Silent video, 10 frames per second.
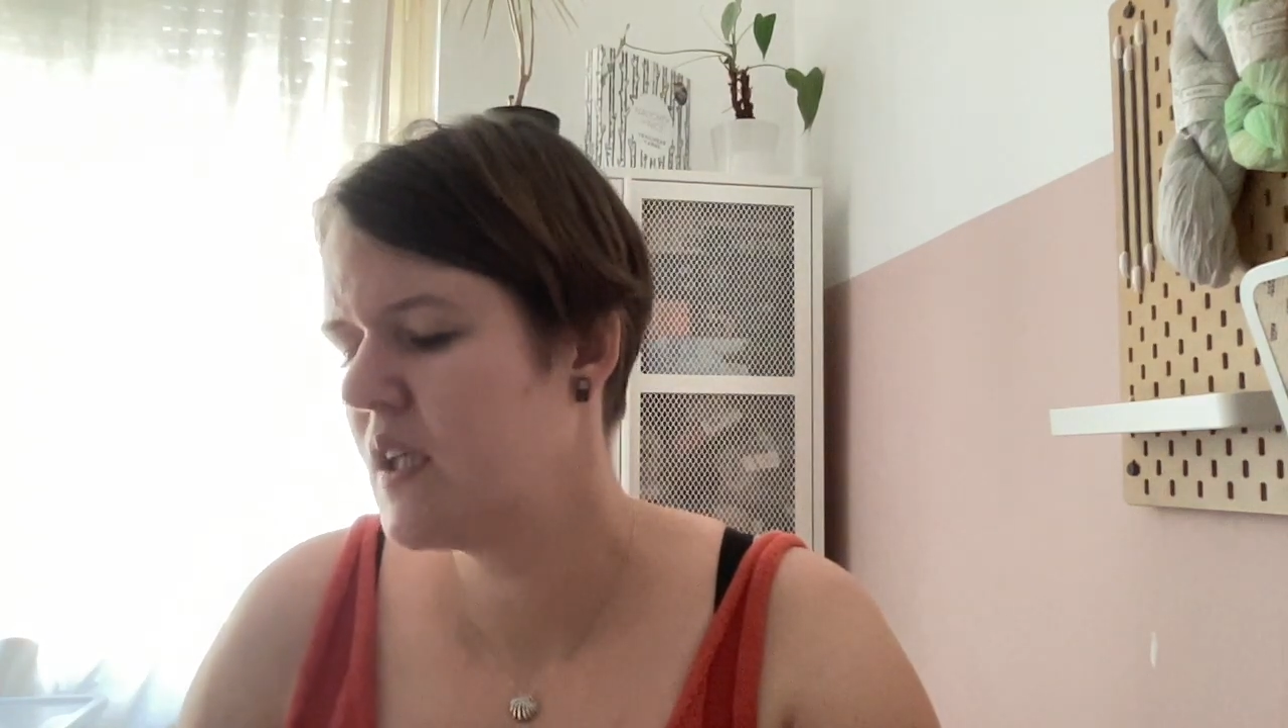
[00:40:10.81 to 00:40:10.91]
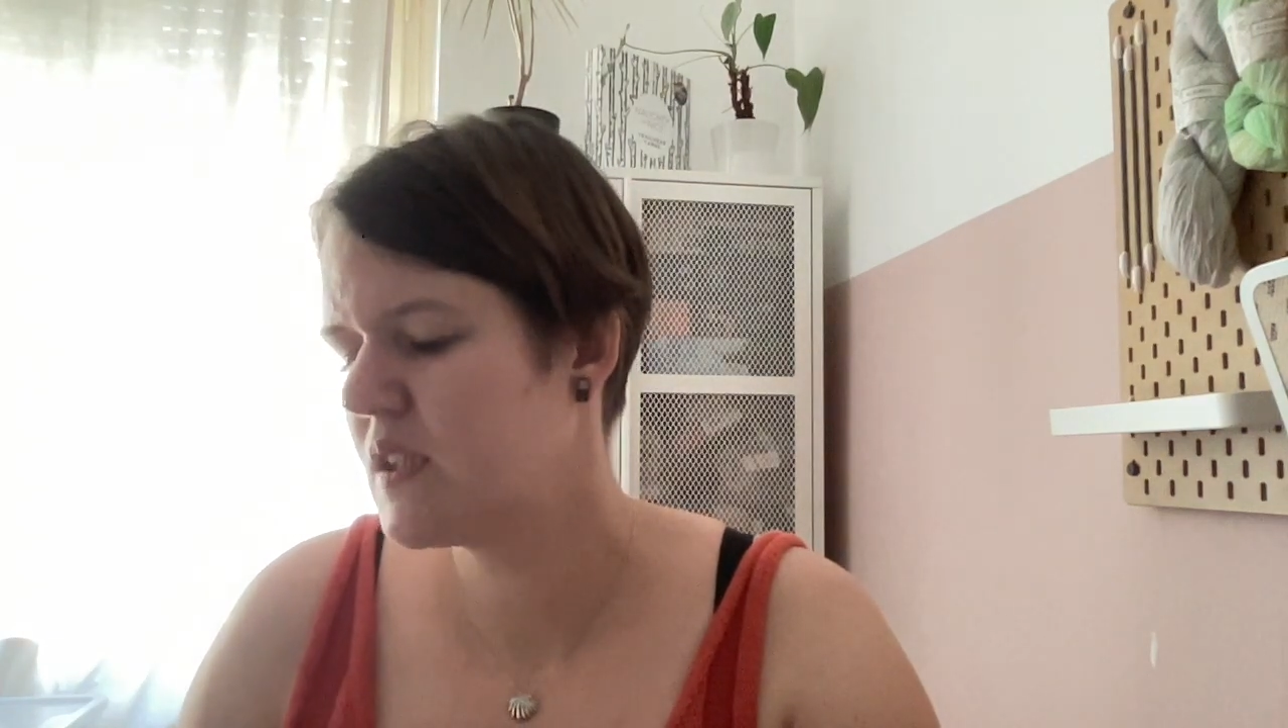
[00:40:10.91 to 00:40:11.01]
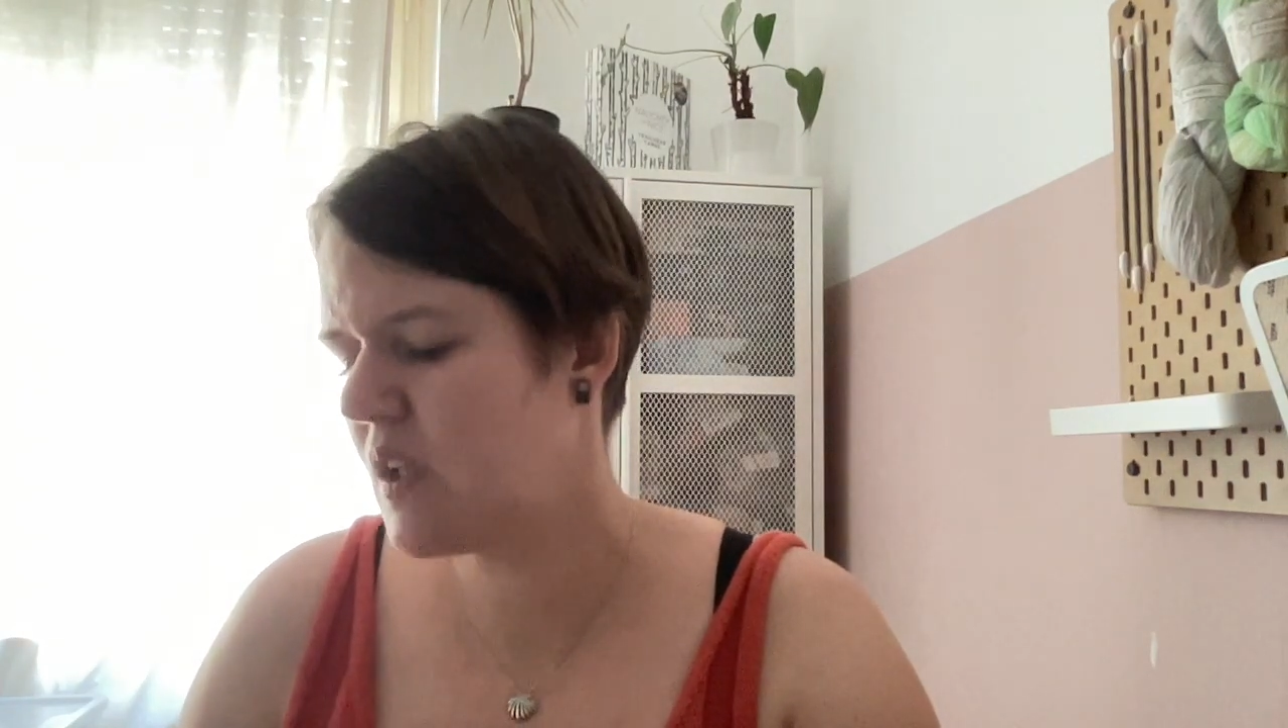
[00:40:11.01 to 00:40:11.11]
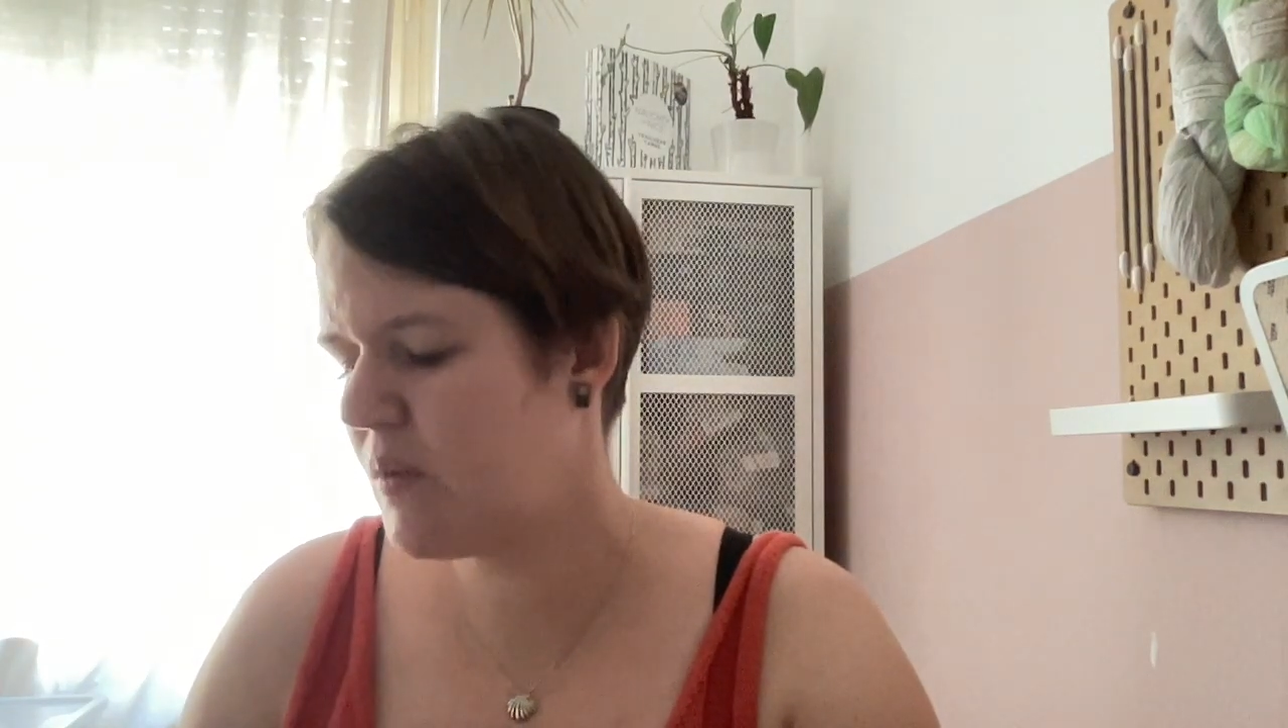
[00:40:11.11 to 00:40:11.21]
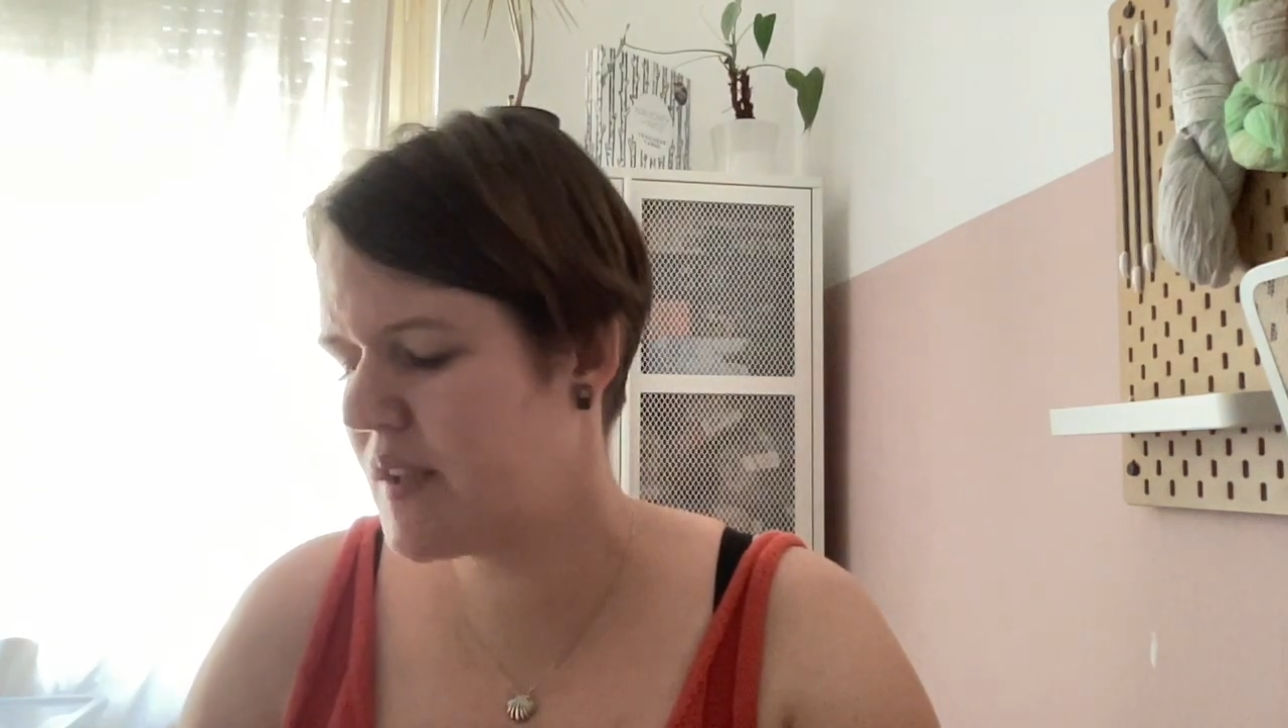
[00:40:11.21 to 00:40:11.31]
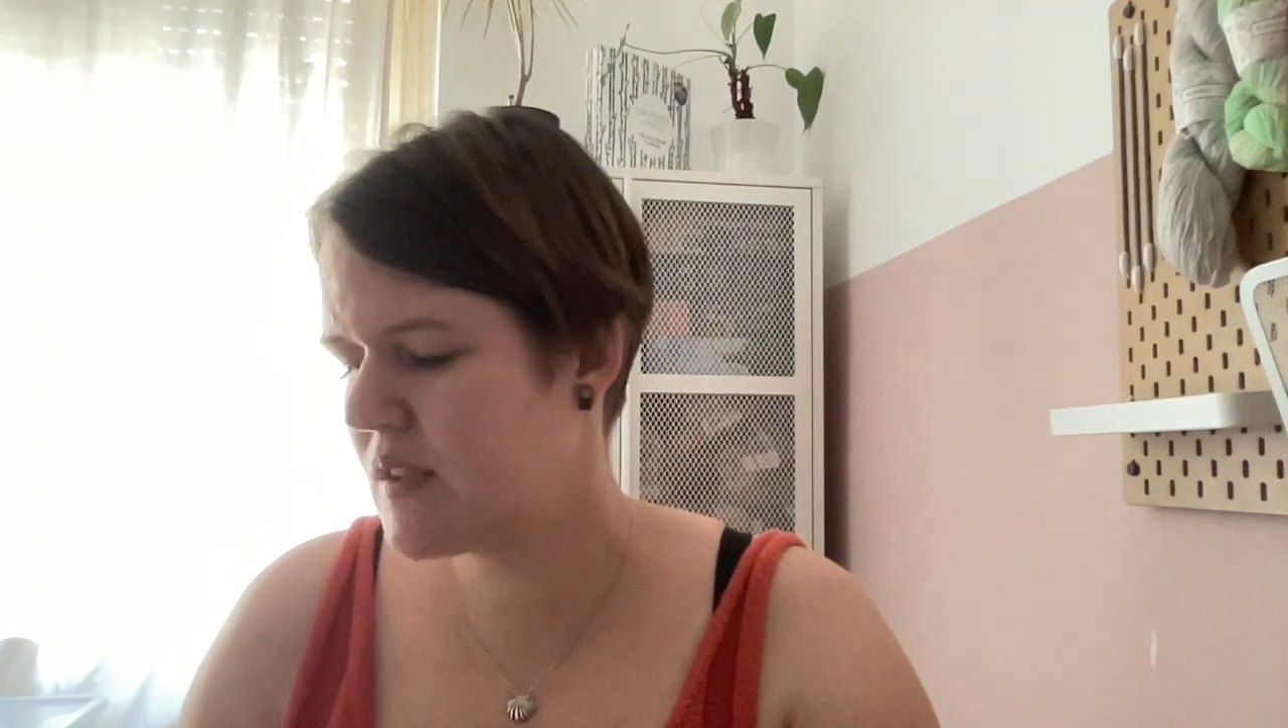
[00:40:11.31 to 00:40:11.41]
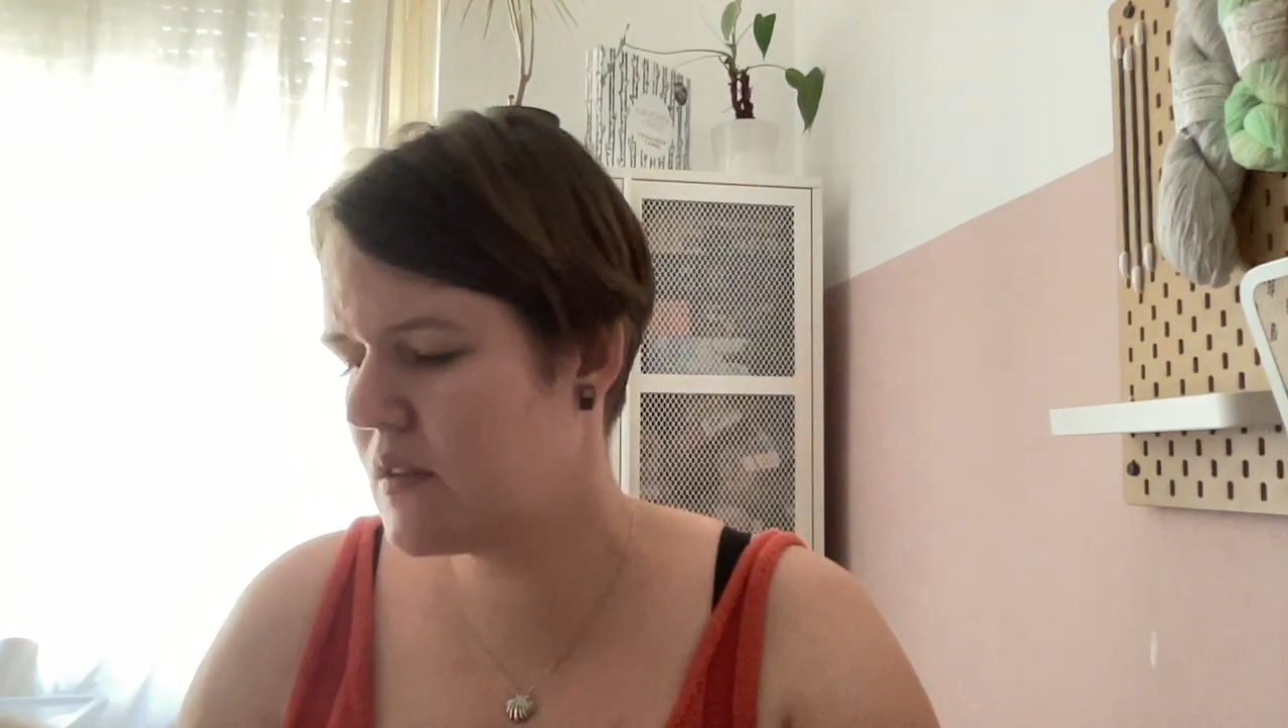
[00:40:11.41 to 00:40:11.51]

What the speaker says: it's always